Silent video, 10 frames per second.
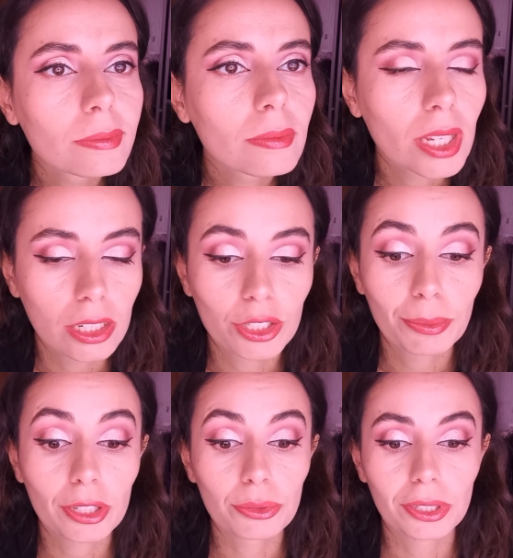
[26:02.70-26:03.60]
and it
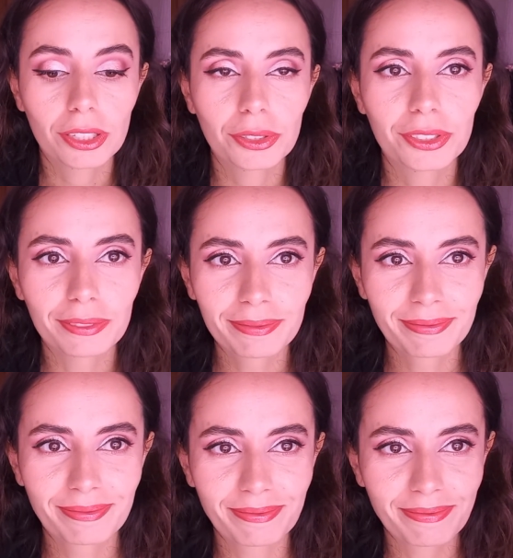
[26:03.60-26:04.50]
smells really good.
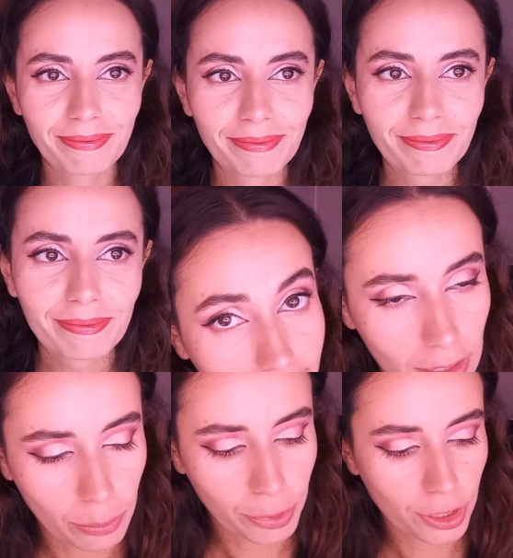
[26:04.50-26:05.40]
Second
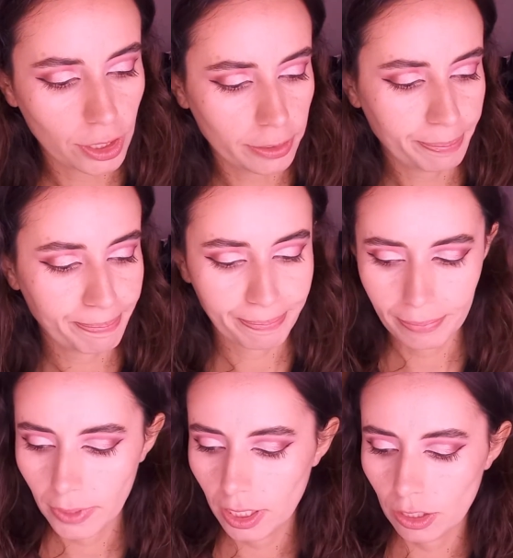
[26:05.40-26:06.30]
option
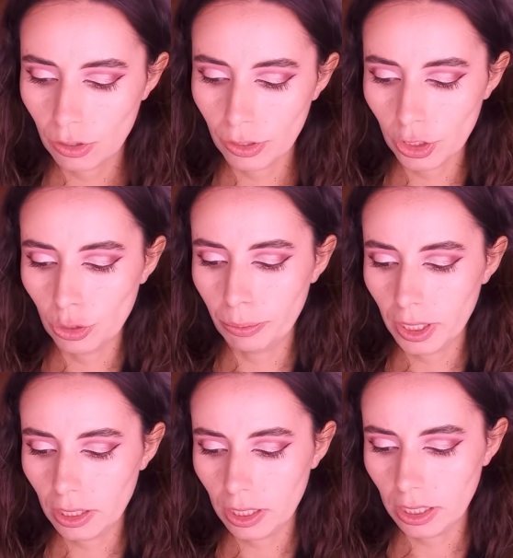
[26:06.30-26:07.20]
is going to be
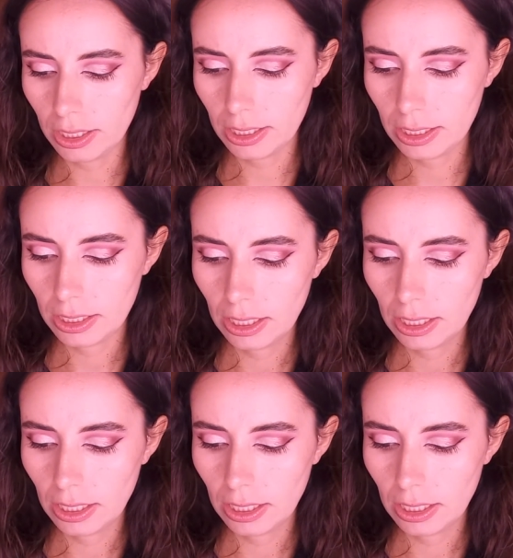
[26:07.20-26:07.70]
this